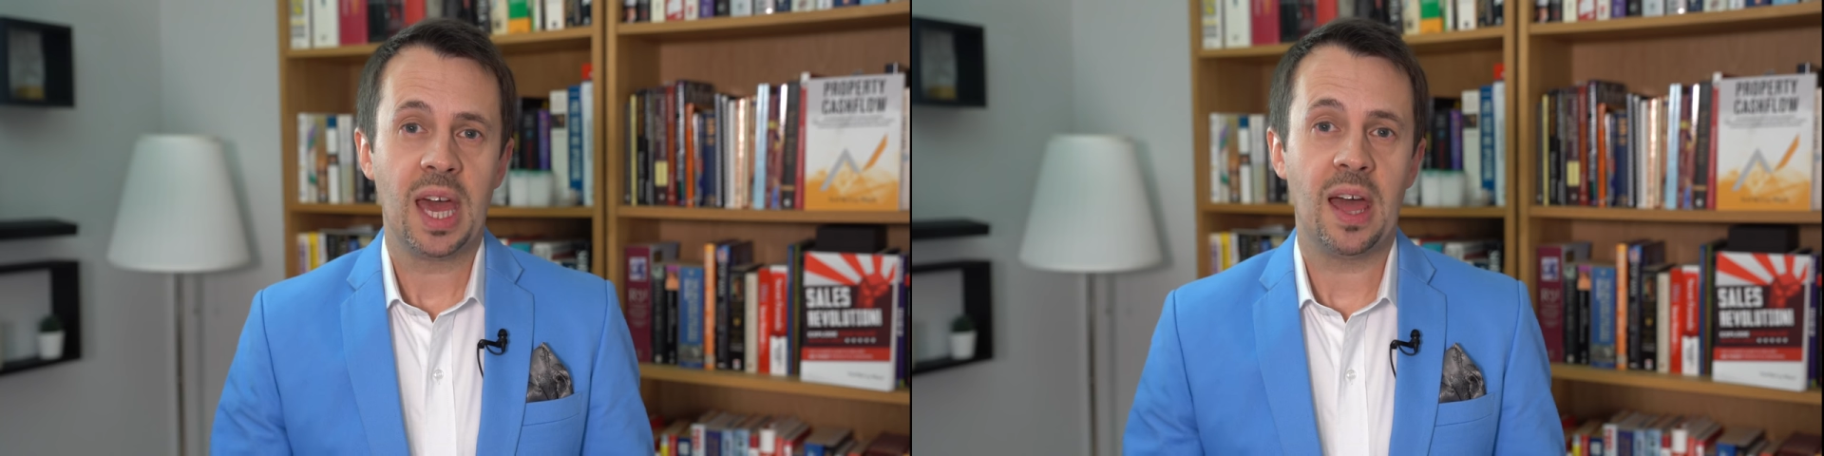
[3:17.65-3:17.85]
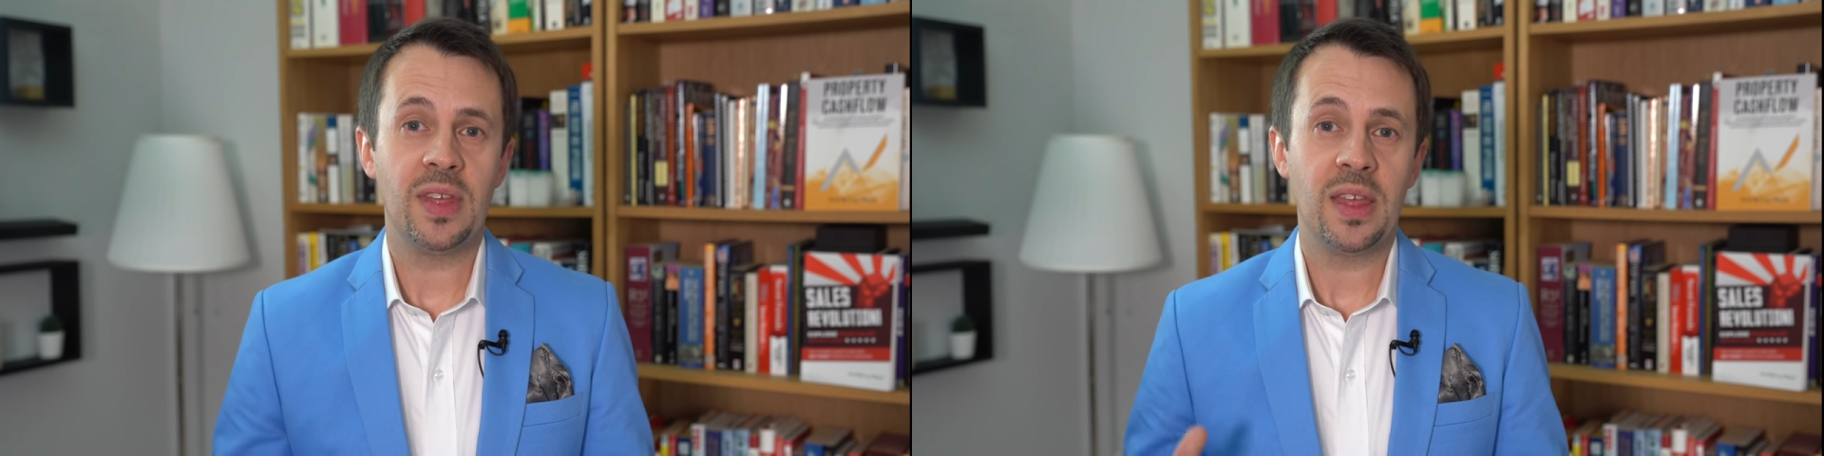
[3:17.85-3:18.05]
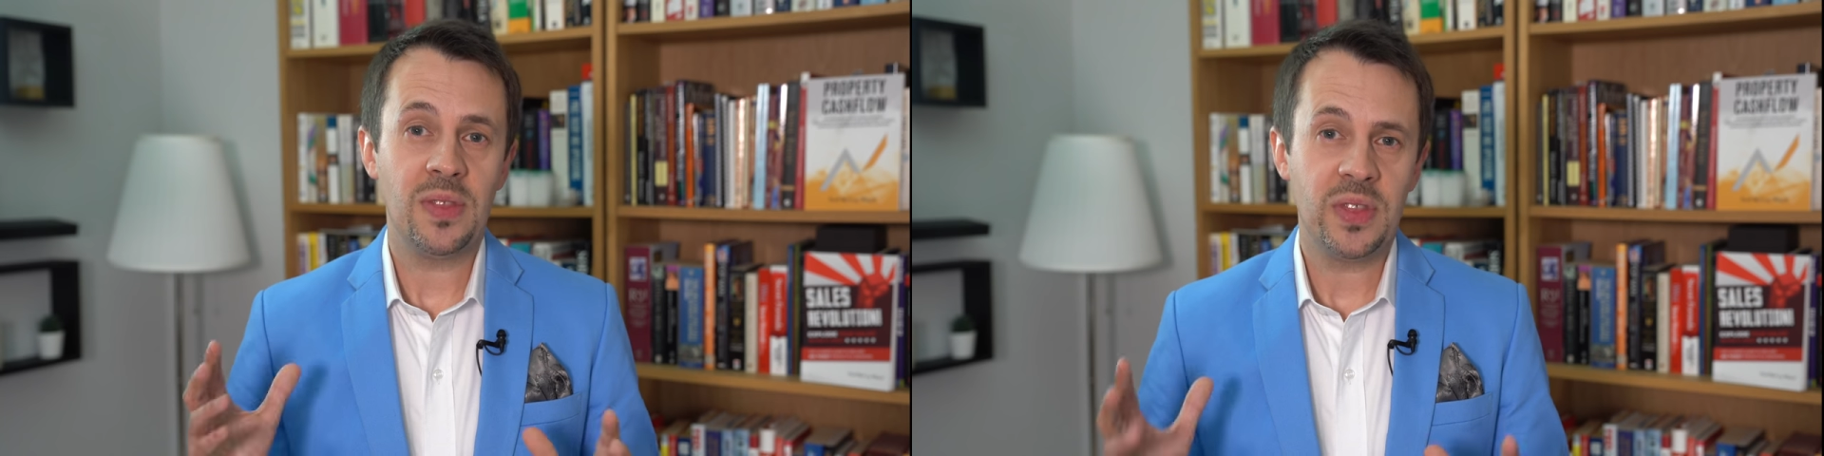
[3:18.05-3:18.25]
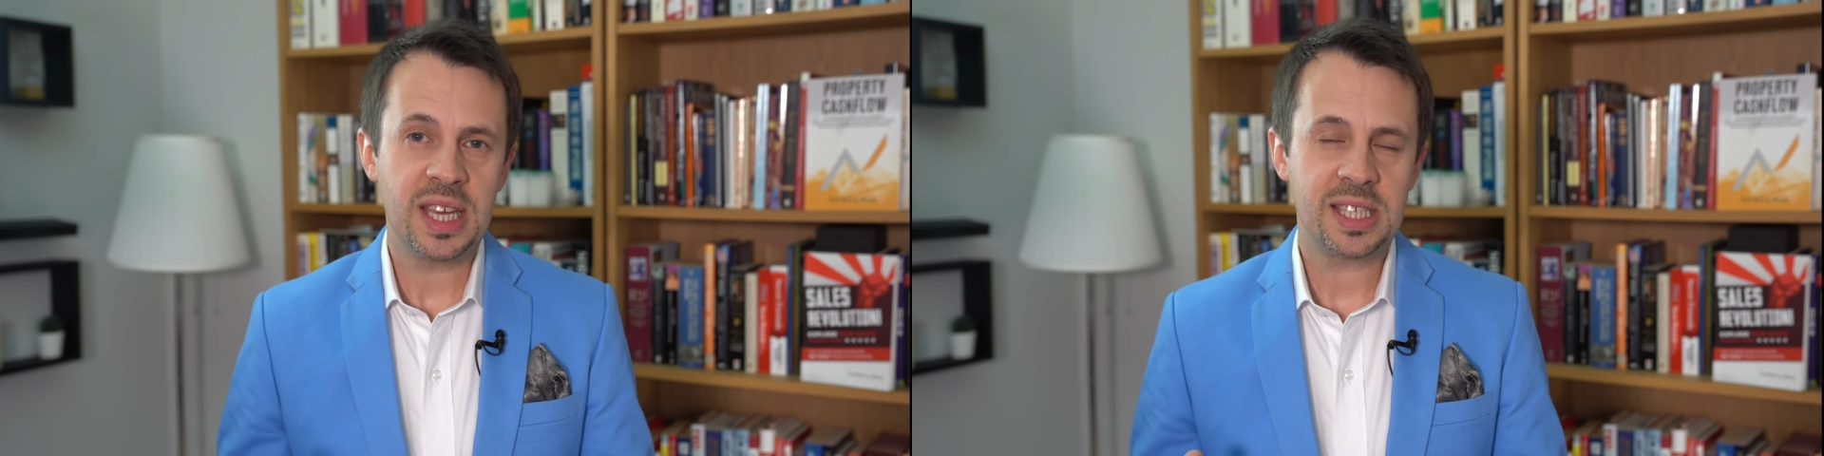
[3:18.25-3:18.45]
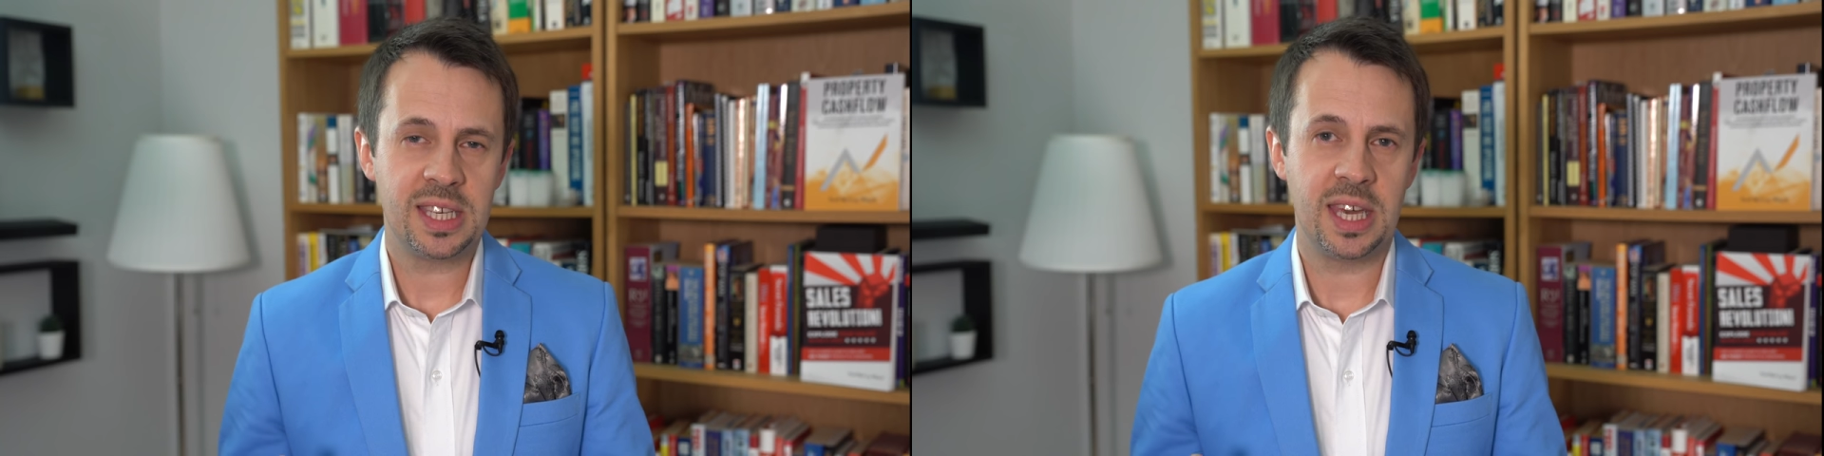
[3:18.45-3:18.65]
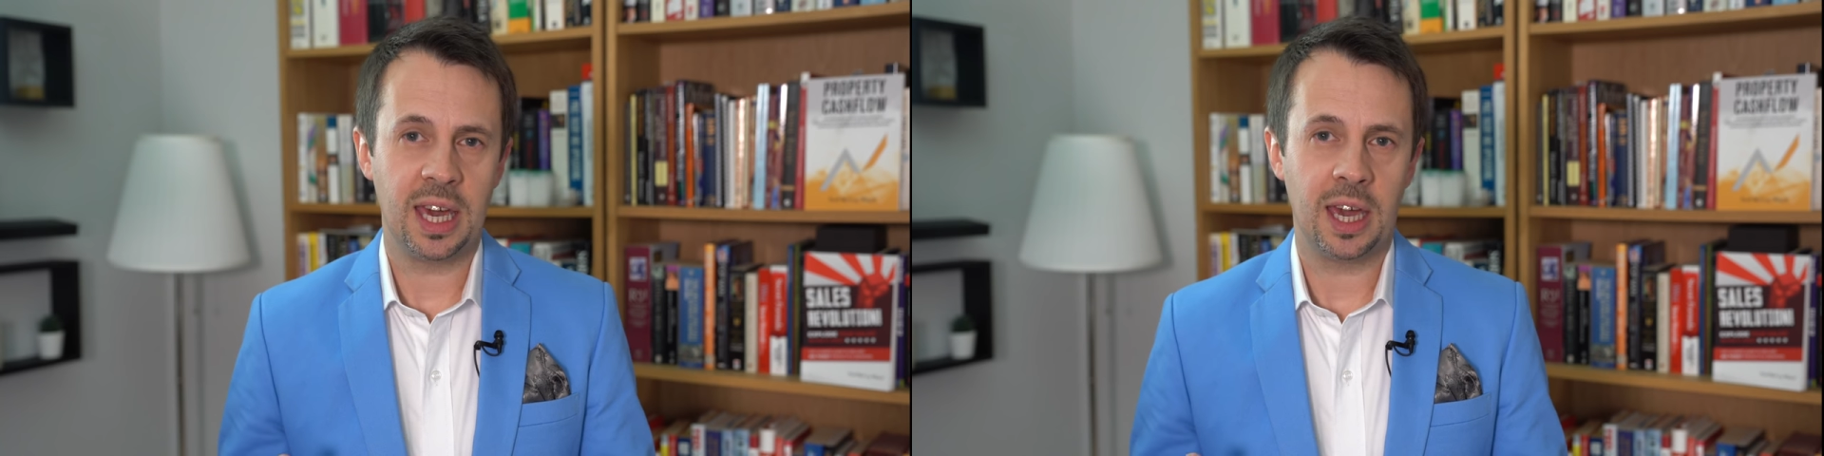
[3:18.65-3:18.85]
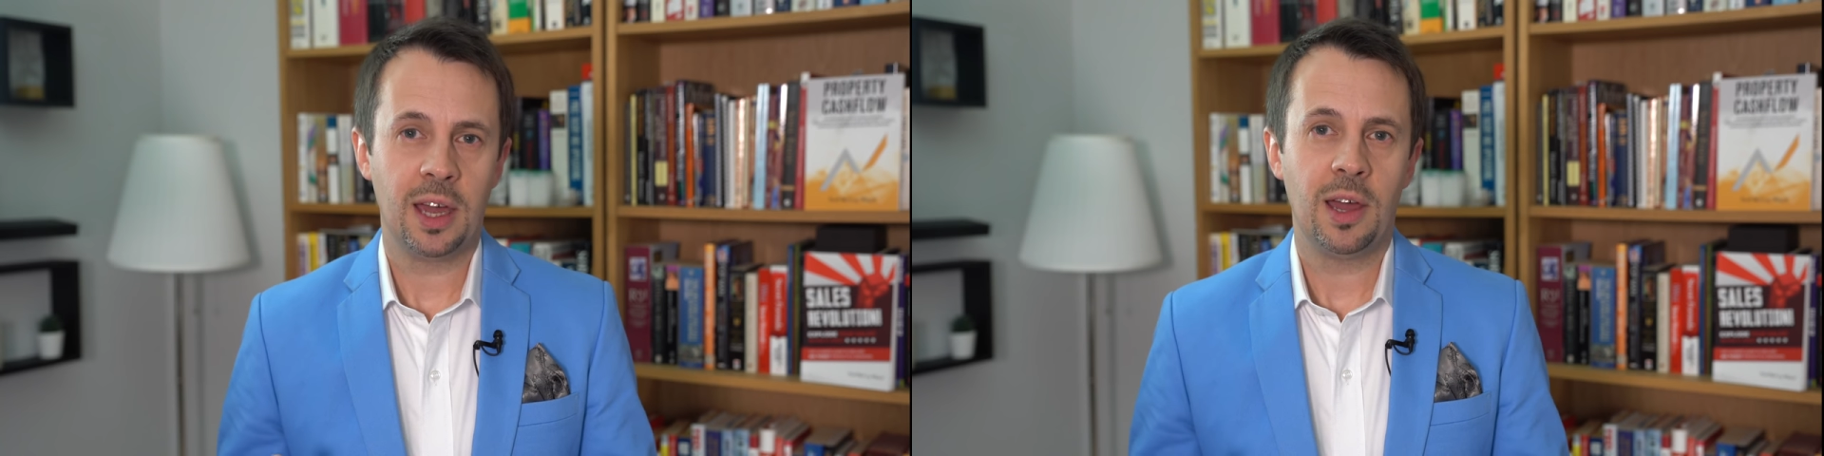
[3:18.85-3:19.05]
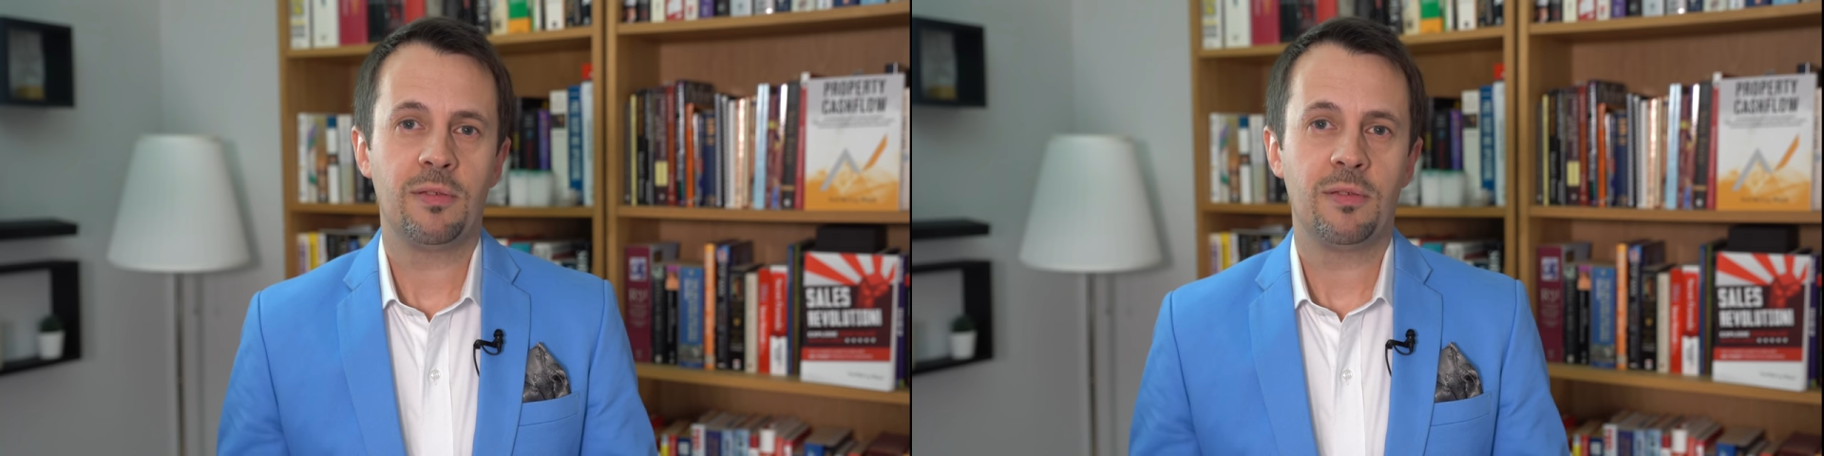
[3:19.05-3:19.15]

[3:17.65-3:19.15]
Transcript: and then this year